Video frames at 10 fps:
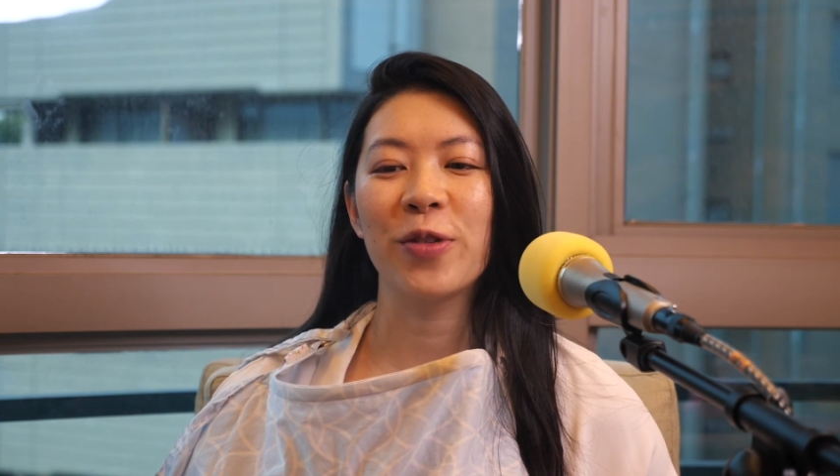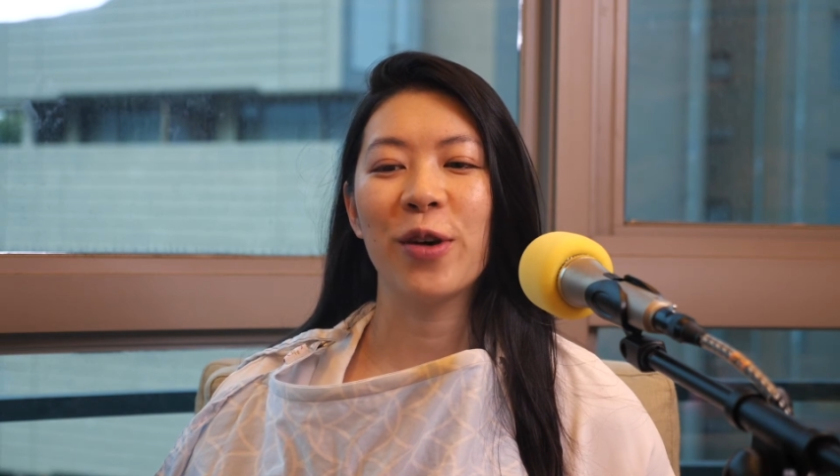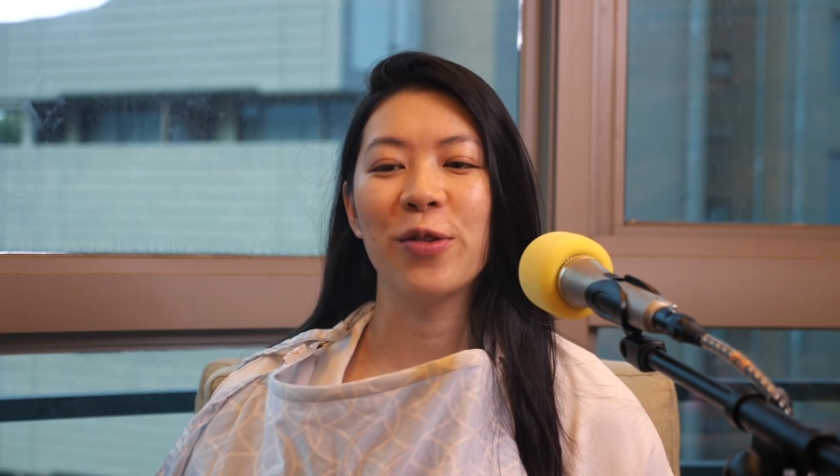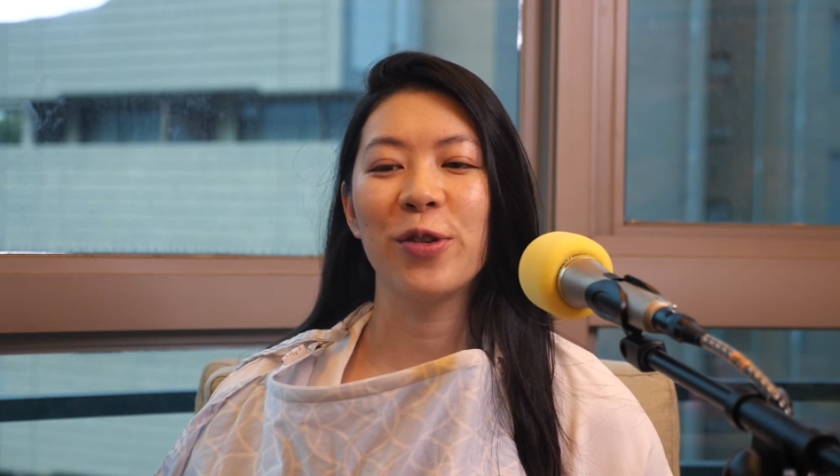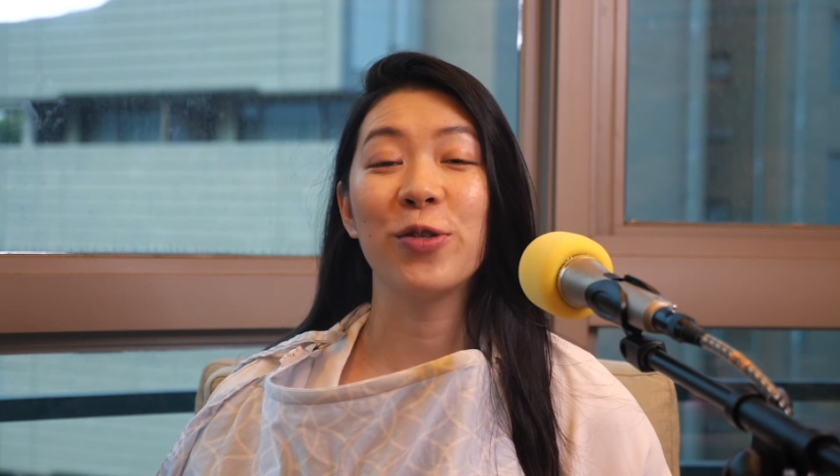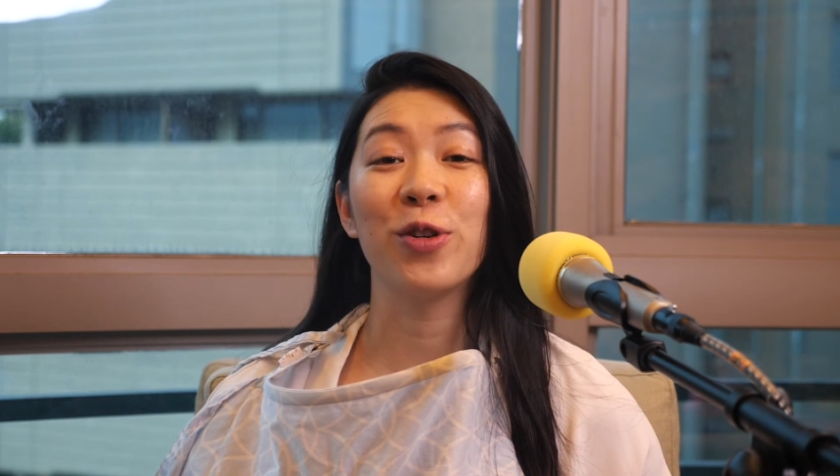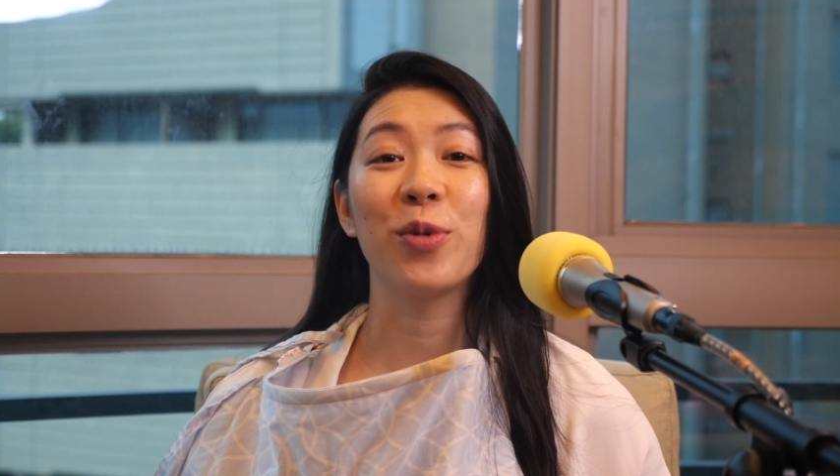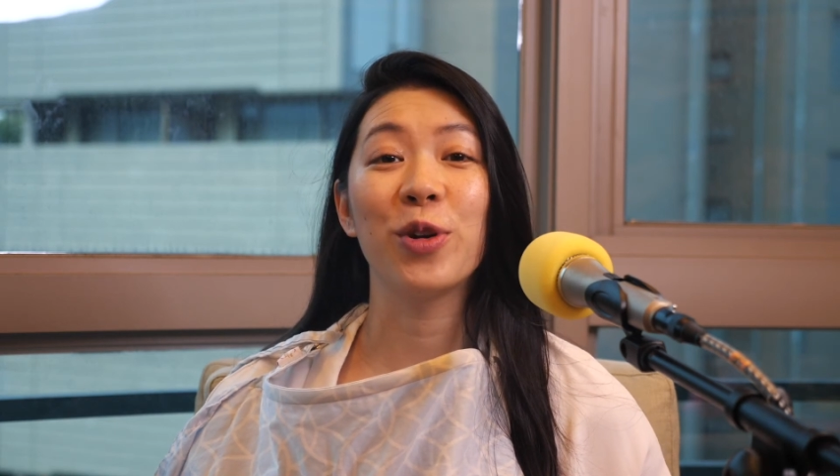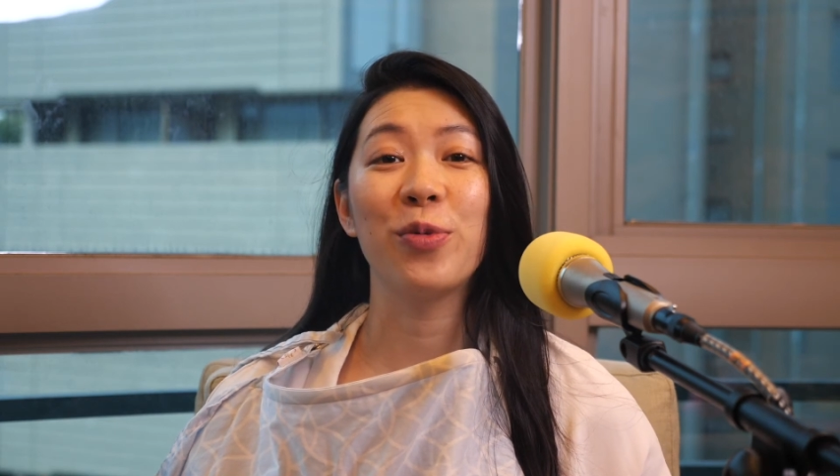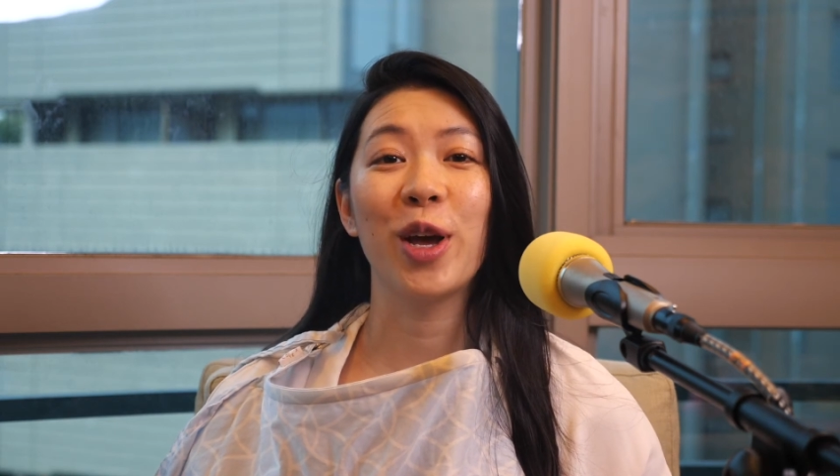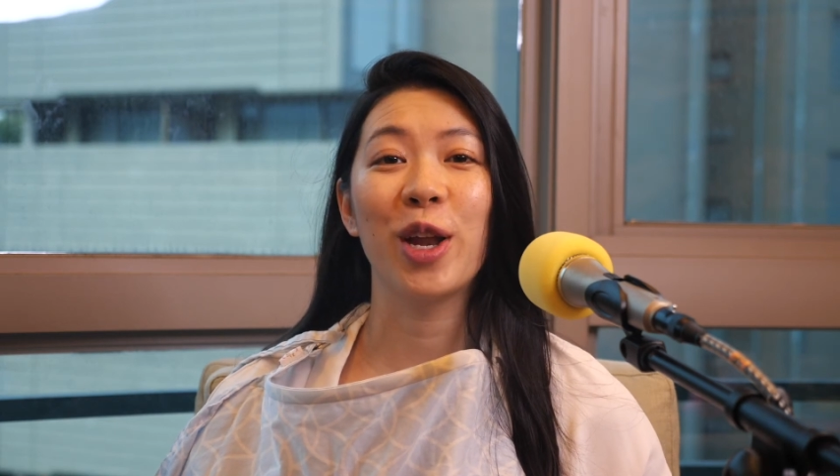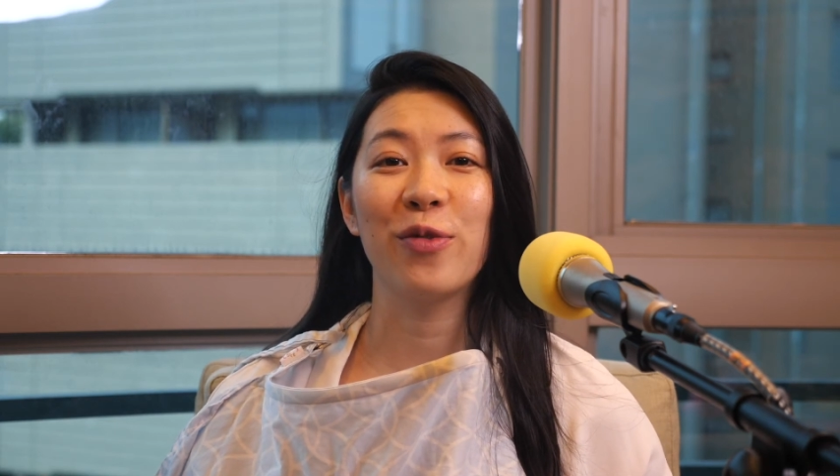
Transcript: I was in so much pain,